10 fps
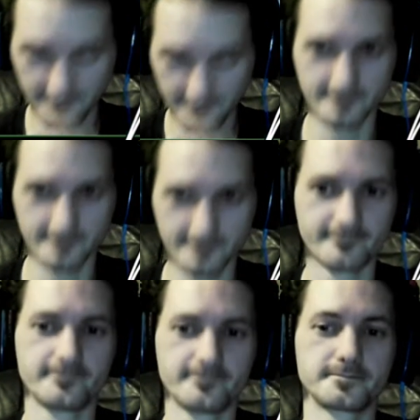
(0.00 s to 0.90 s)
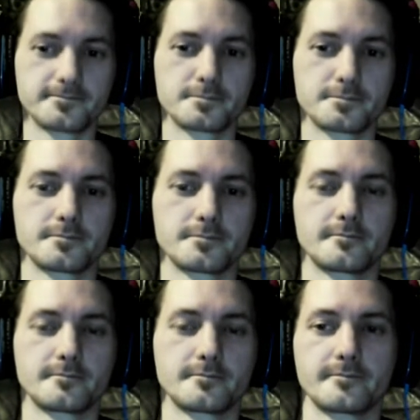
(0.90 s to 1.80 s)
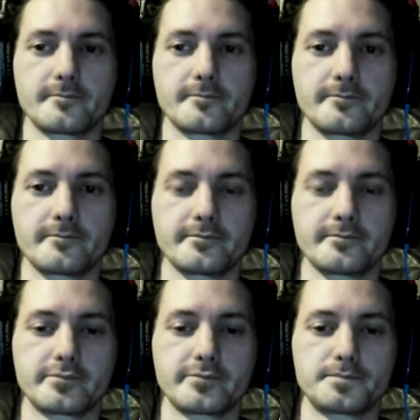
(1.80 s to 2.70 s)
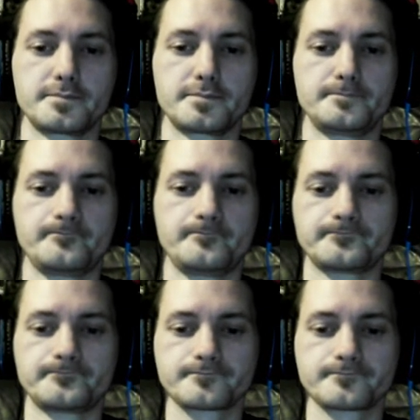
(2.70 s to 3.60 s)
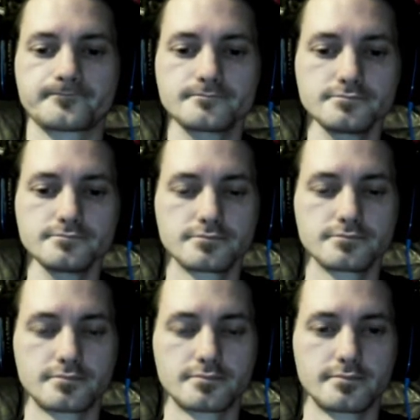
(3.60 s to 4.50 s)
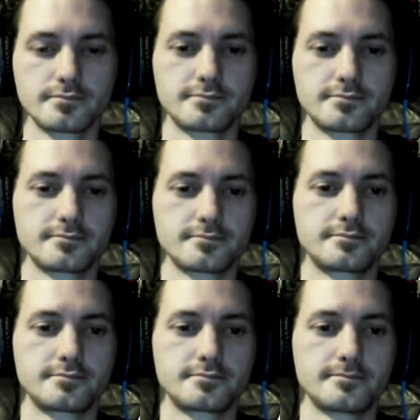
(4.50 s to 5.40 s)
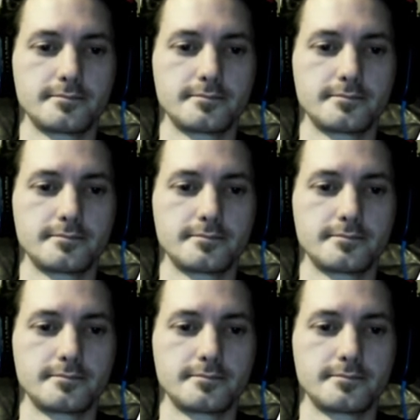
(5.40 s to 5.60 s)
[no speech]